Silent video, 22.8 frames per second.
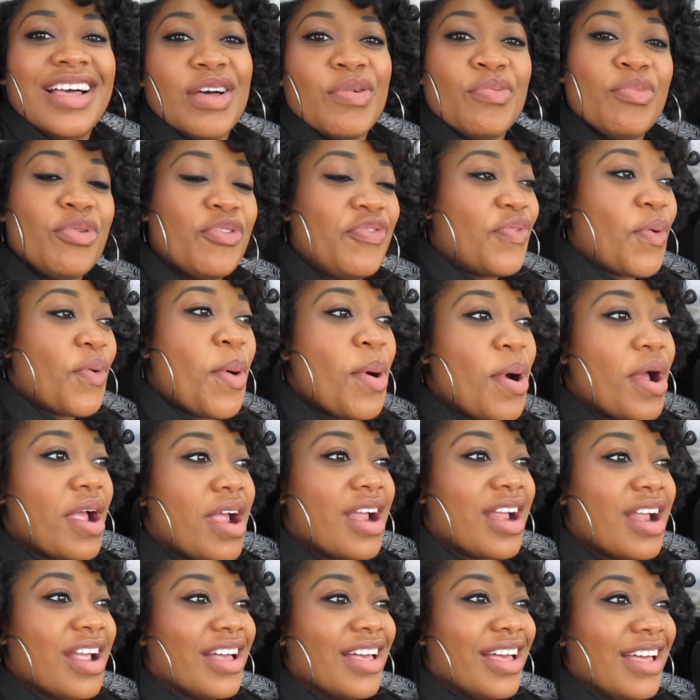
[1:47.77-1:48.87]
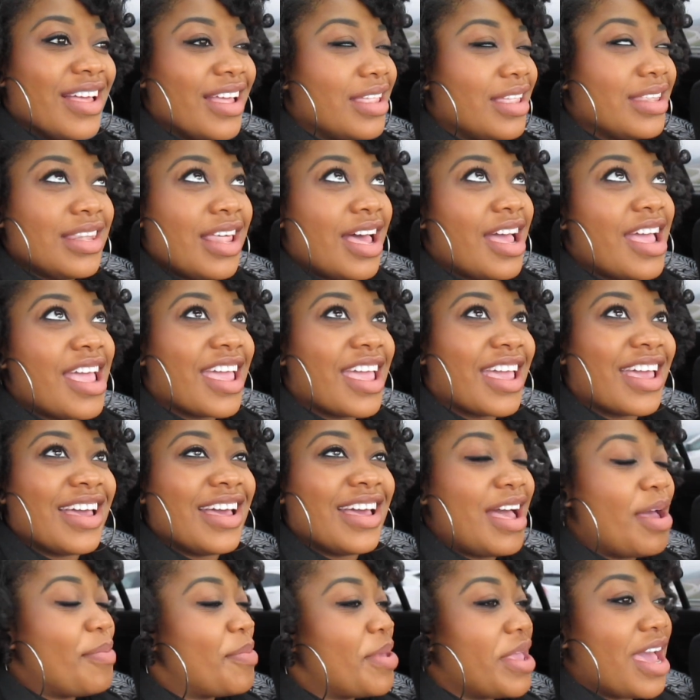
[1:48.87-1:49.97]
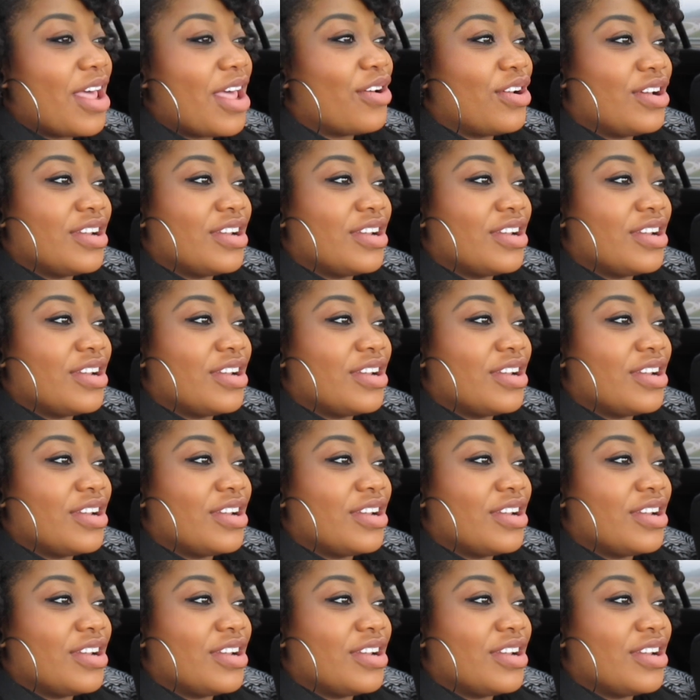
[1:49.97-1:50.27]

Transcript: Before, like, I mean, I don't